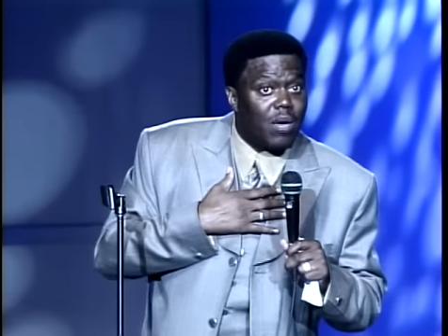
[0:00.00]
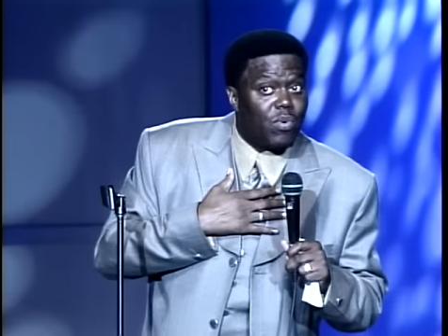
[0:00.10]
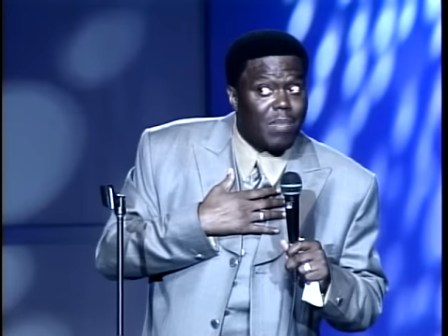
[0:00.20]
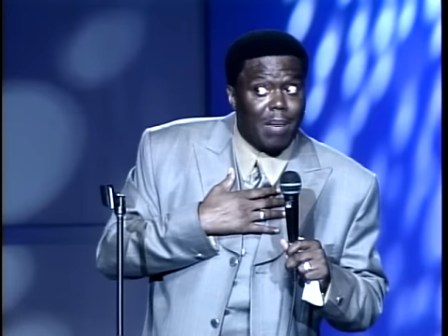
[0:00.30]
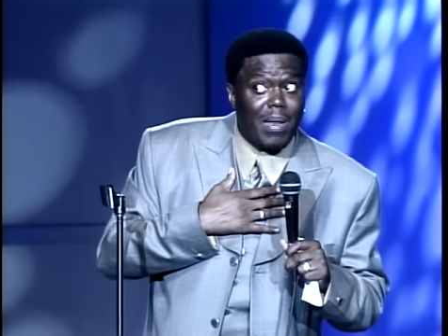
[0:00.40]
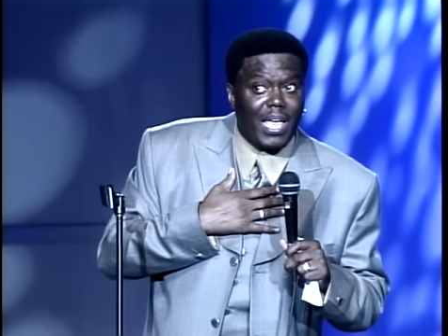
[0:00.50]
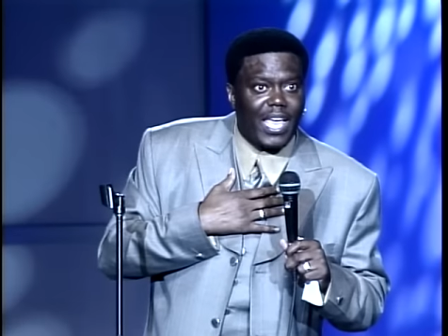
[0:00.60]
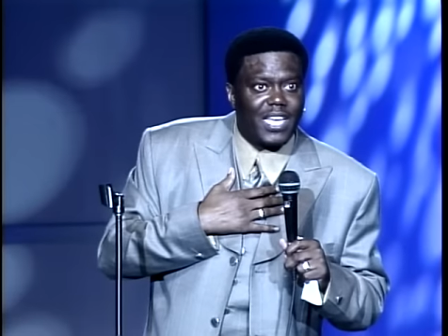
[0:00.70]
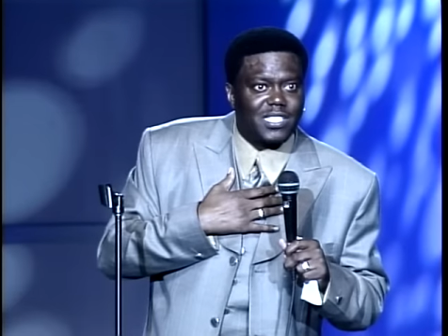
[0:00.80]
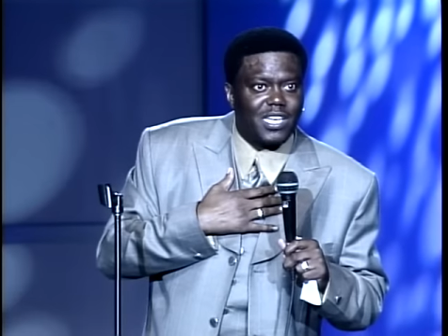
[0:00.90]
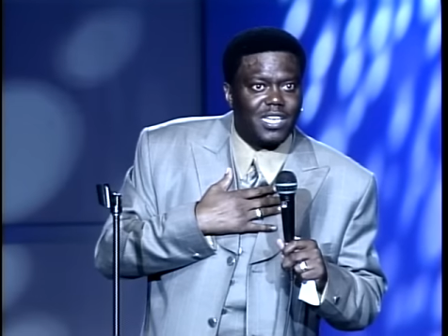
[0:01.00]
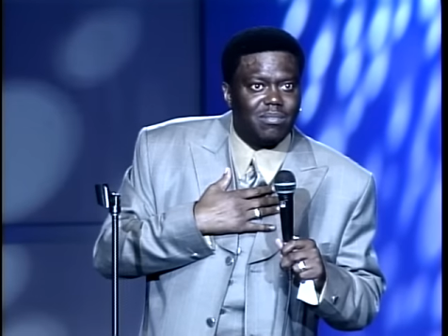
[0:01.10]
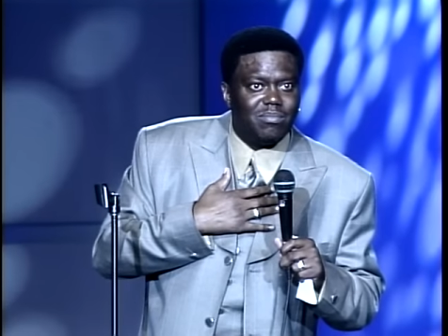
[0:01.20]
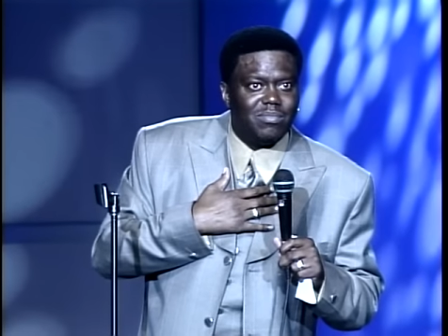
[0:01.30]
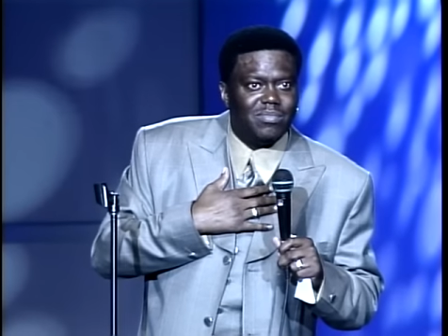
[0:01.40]
come when my black ass
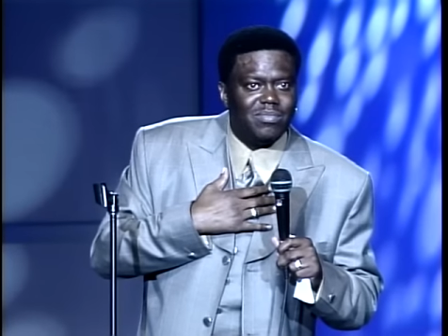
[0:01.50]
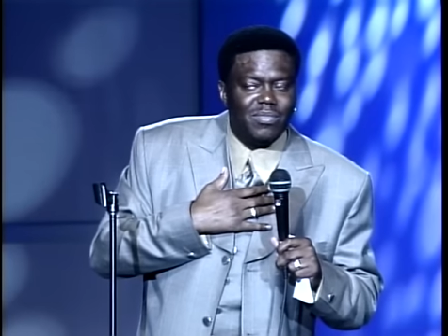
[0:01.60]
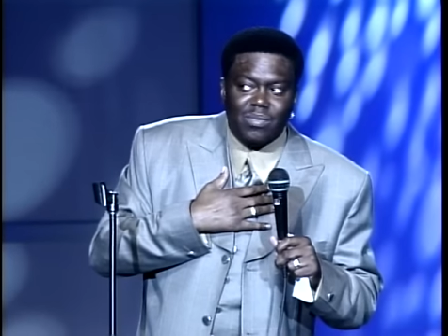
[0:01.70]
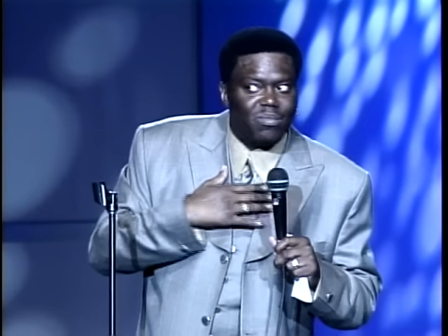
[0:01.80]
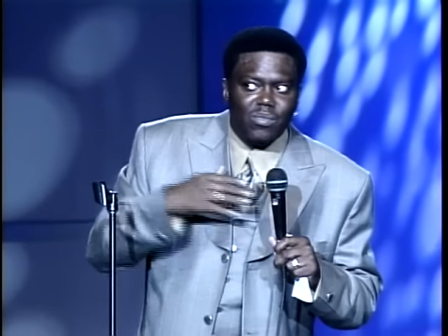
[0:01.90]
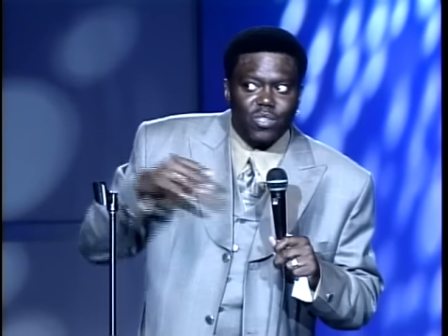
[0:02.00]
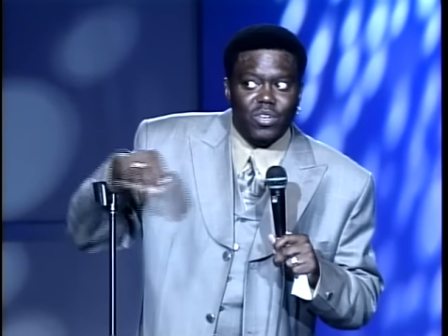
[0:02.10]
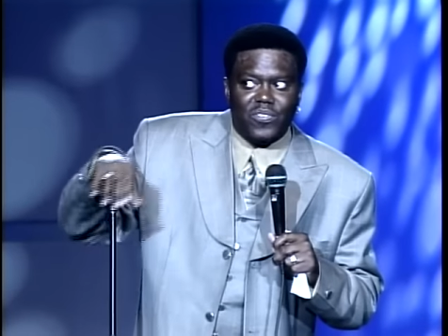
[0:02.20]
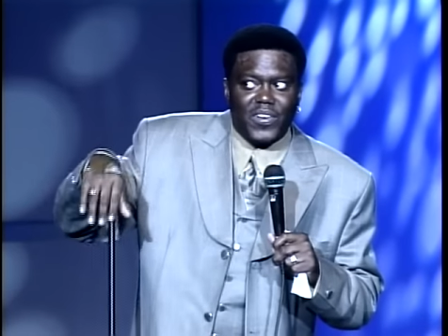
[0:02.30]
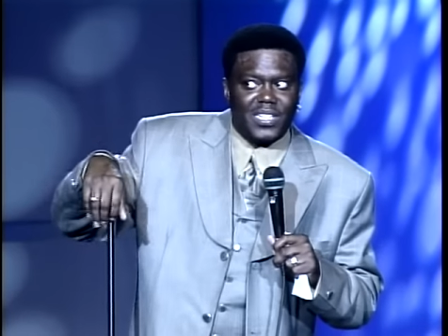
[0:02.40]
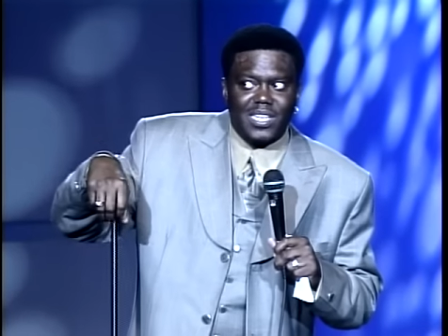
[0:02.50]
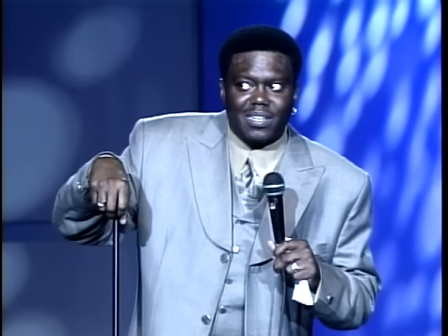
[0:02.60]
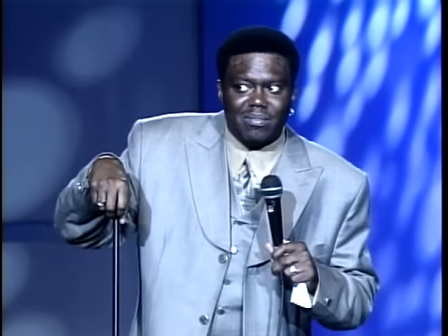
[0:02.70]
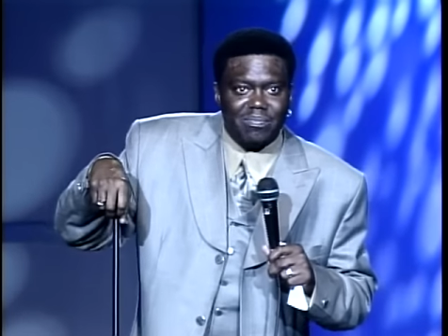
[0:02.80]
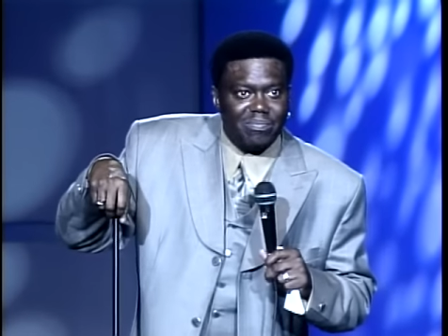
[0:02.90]
come, you done fucked up.